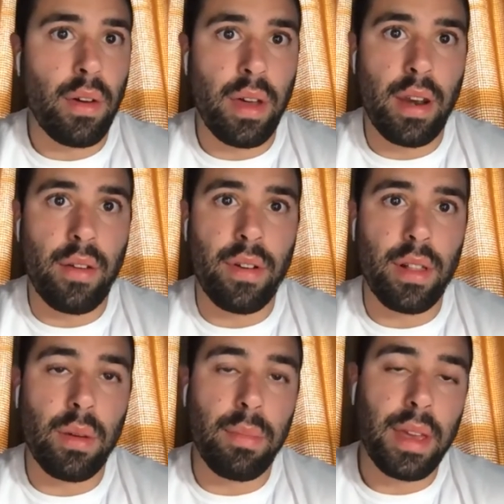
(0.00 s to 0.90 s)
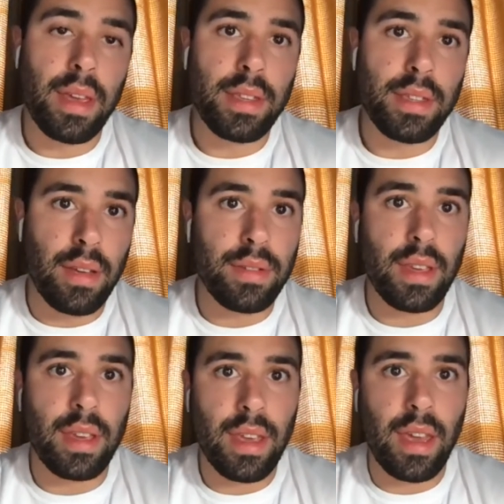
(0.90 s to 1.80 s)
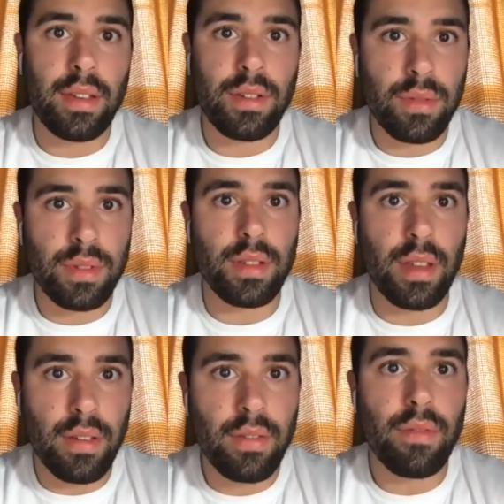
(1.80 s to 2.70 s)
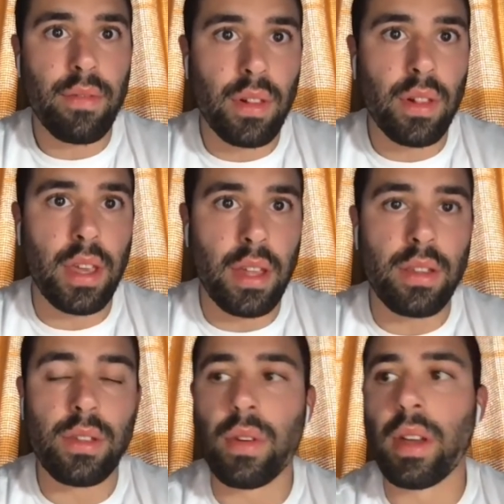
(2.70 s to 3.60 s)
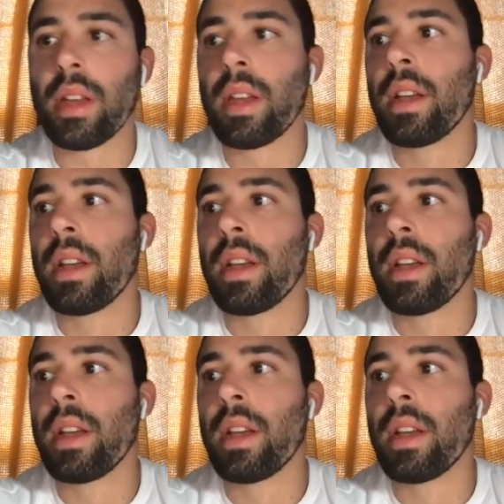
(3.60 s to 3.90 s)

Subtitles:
They only had her for a little bit. He said he's like, yeah, she wasn't like fully into it.